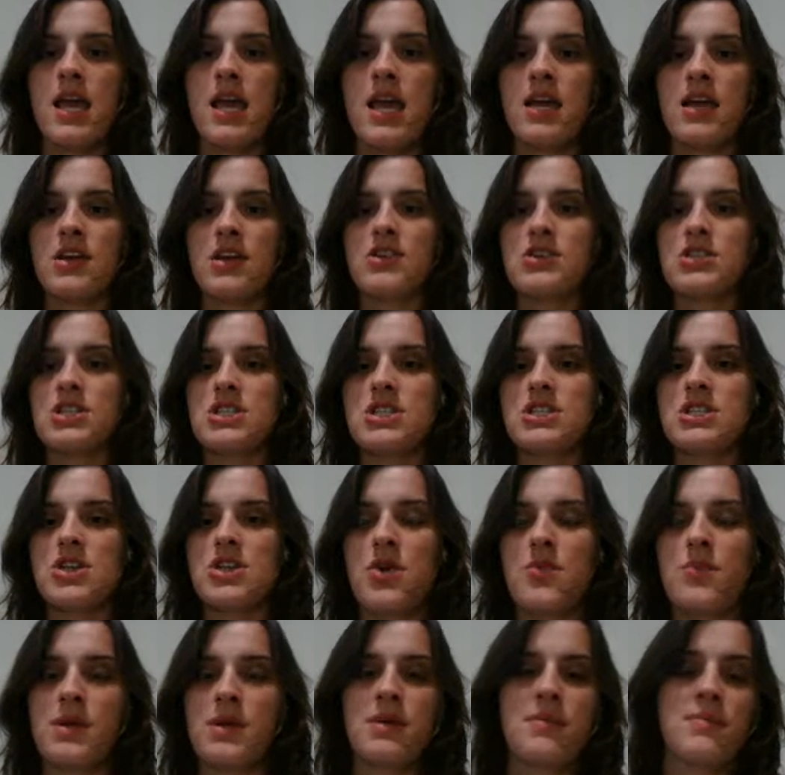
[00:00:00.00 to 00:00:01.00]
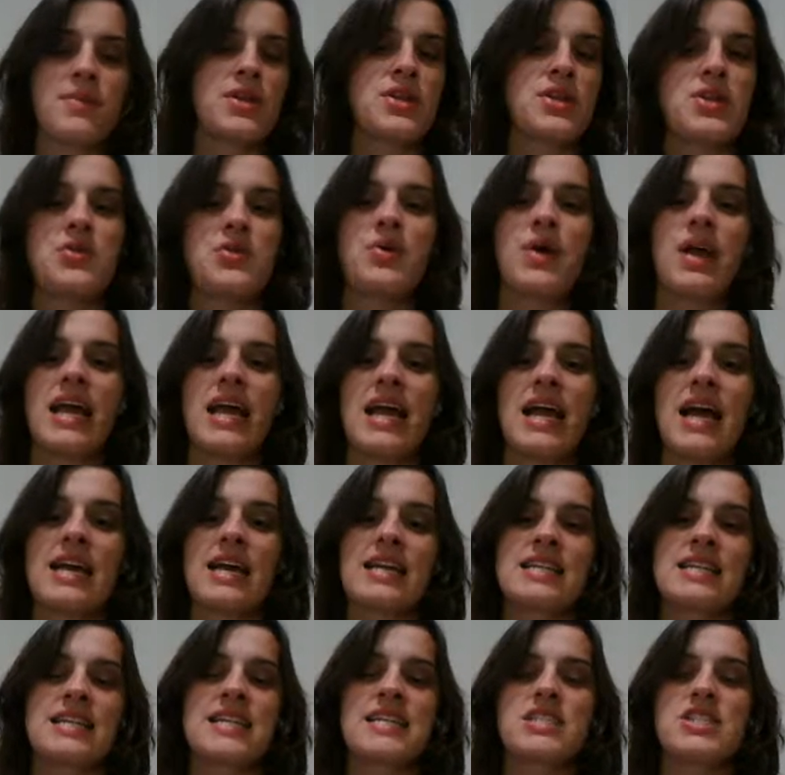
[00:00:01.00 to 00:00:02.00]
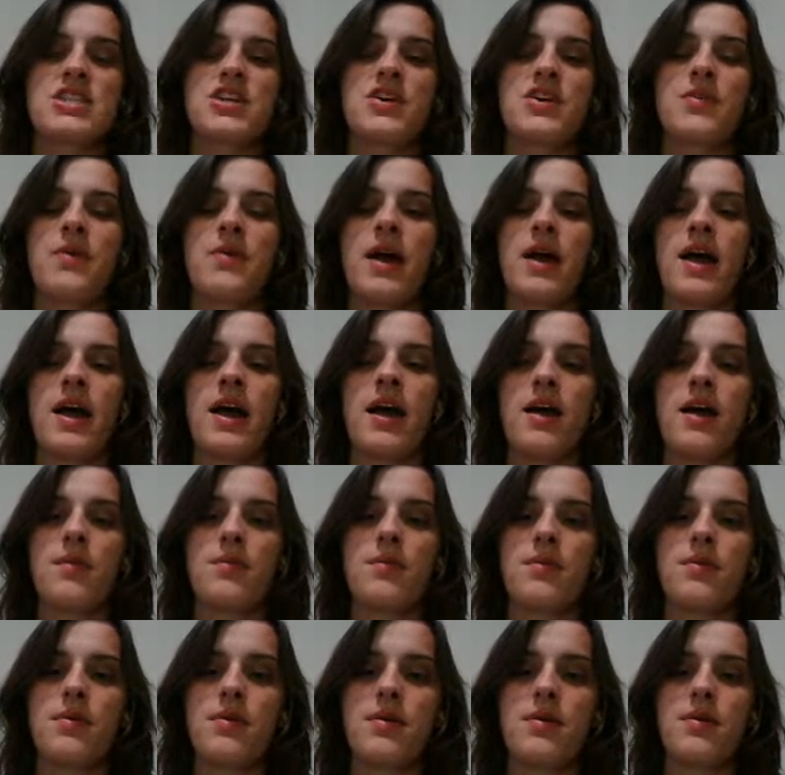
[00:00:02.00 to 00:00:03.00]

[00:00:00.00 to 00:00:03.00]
and you just open up a new incognito app